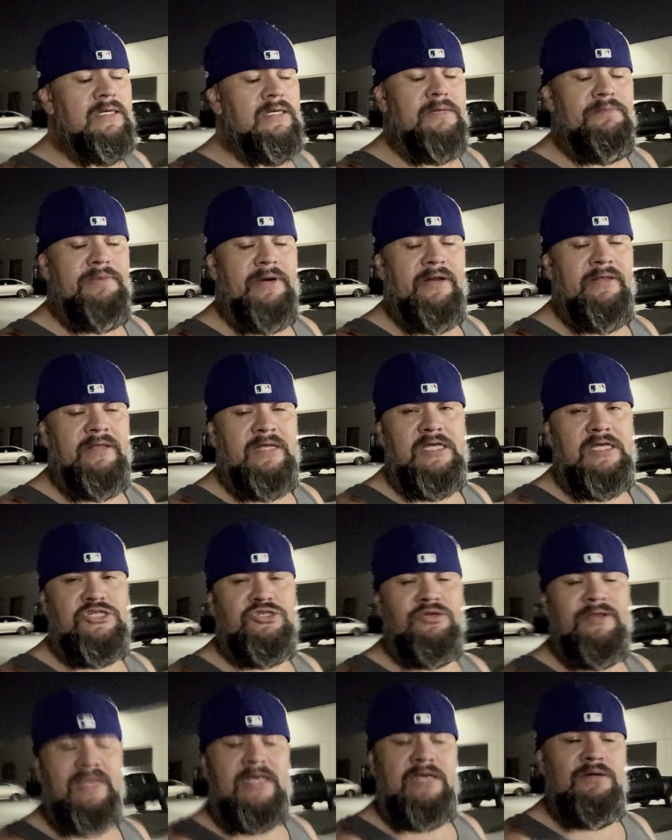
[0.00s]
compared to the
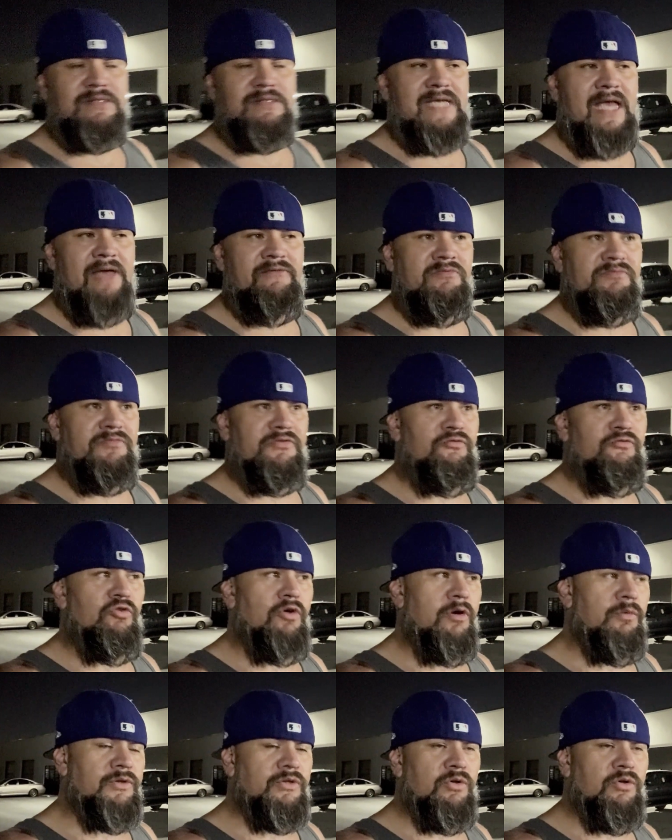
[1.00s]
issue that he was having before with